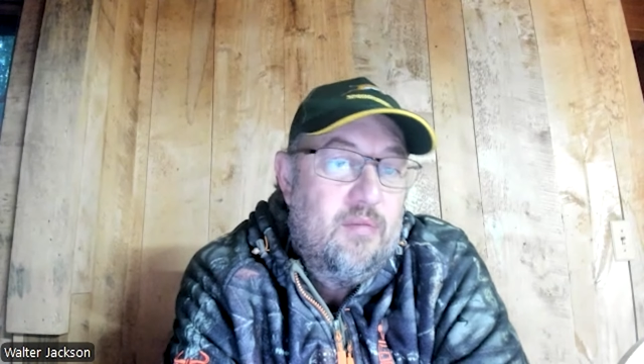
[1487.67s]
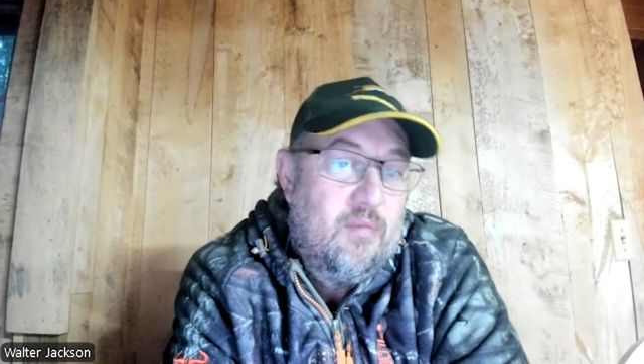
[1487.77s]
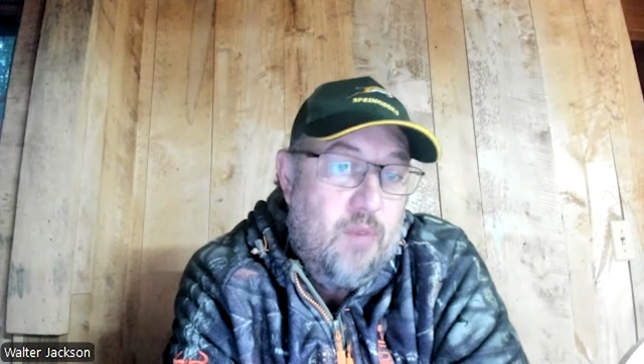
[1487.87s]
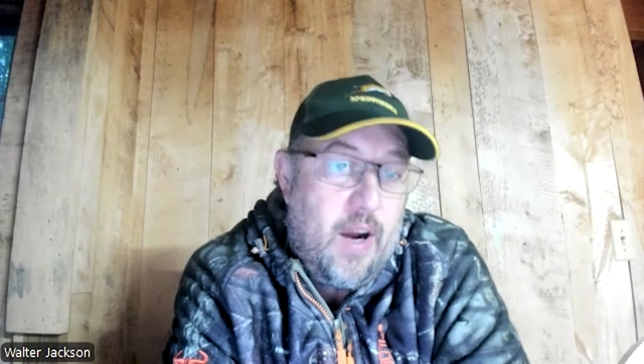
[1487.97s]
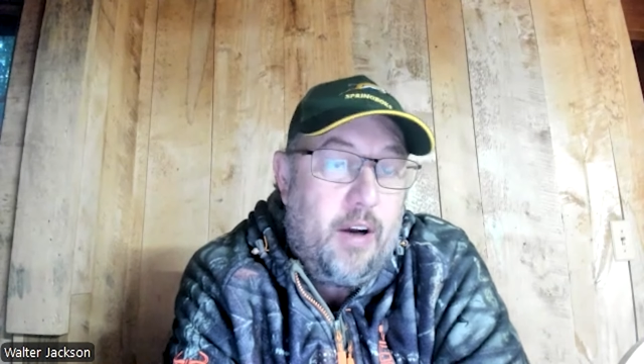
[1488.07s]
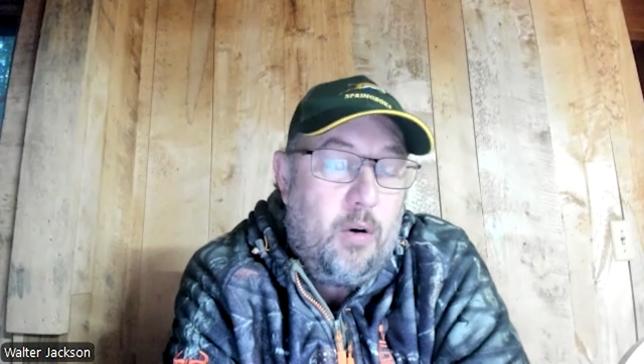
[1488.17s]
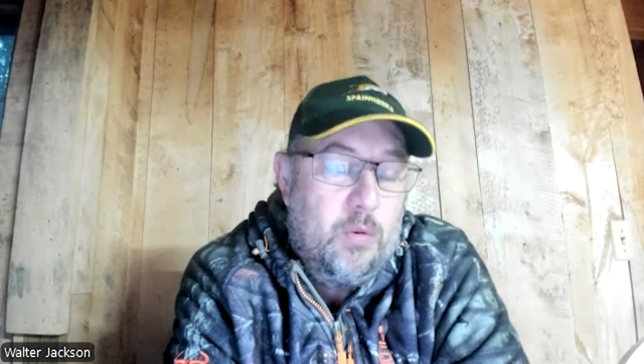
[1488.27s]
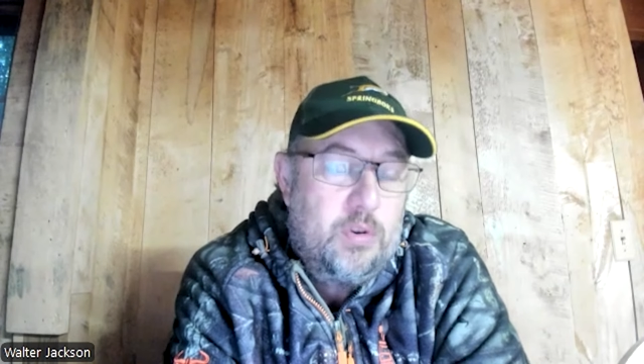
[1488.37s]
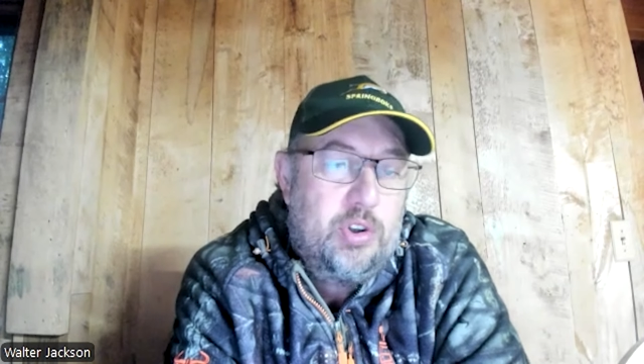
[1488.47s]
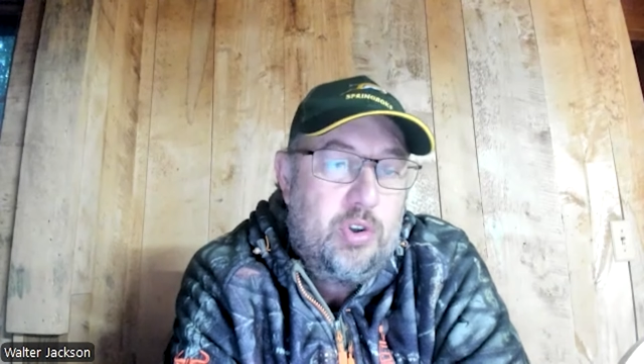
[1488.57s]

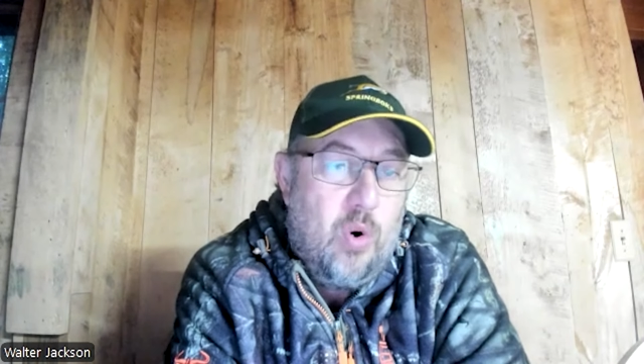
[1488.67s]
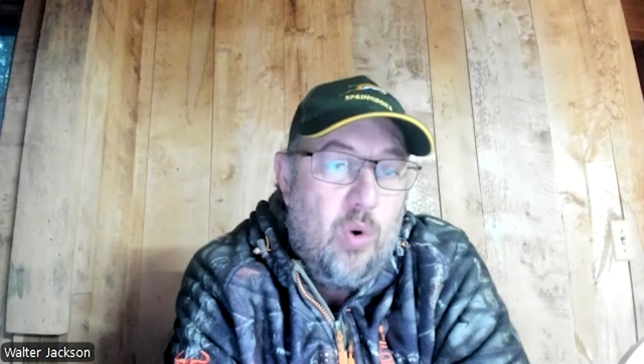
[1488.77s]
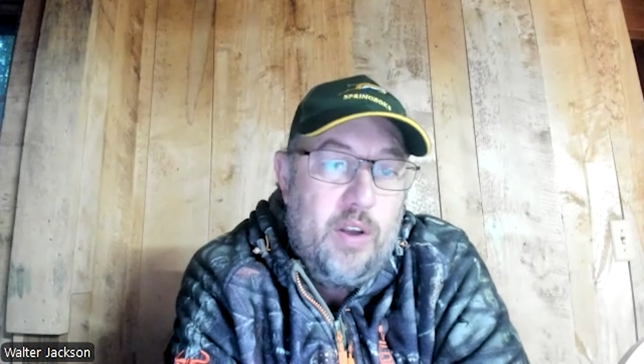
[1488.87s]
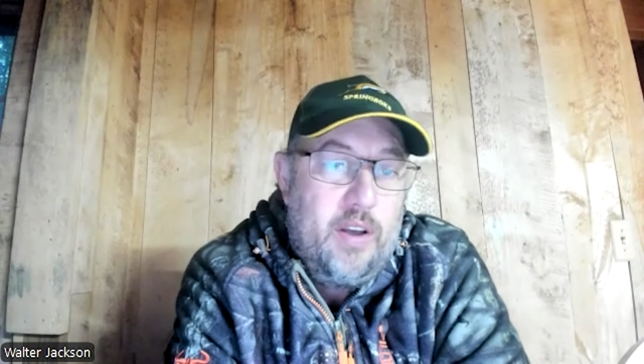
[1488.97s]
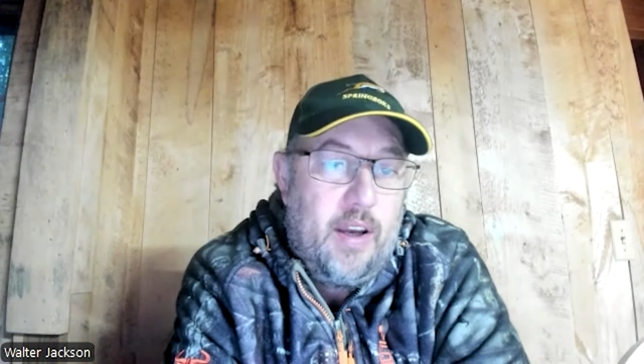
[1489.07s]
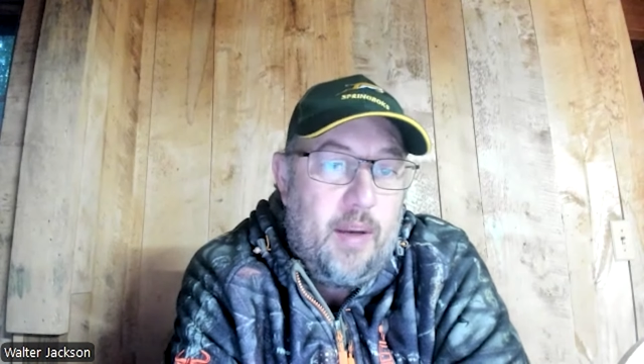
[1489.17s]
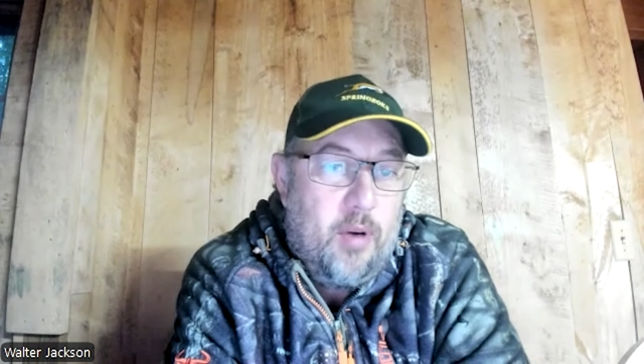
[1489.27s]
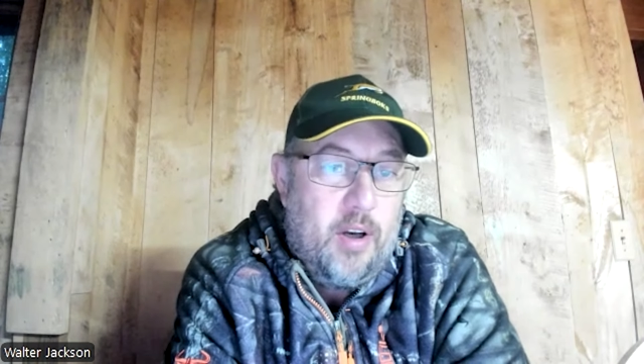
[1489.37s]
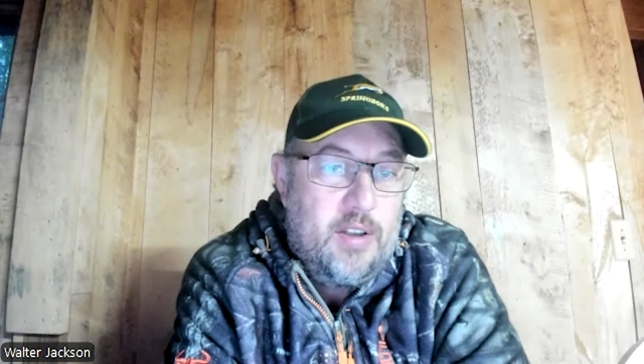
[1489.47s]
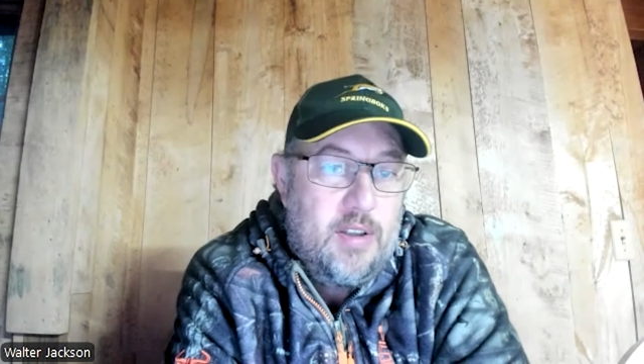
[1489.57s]
record score that
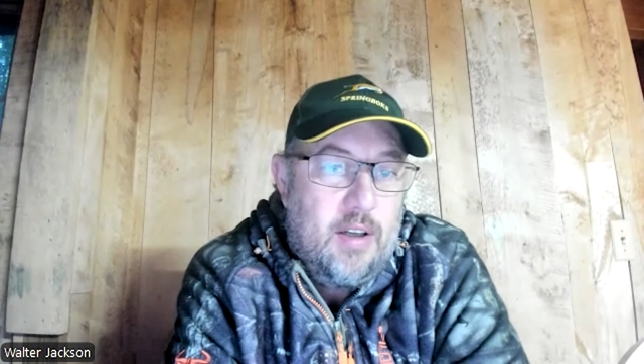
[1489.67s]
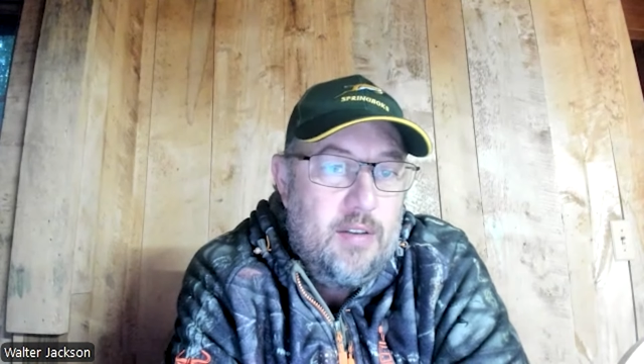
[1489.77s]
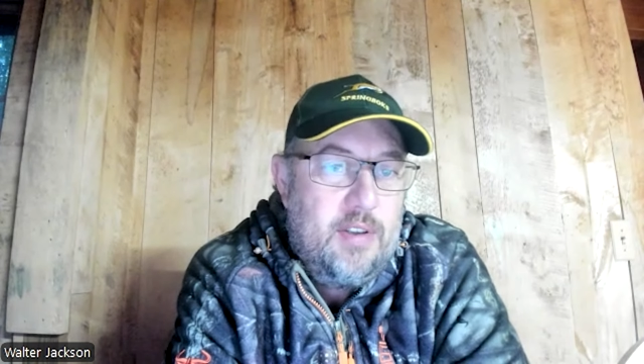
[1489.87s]
anybody's done.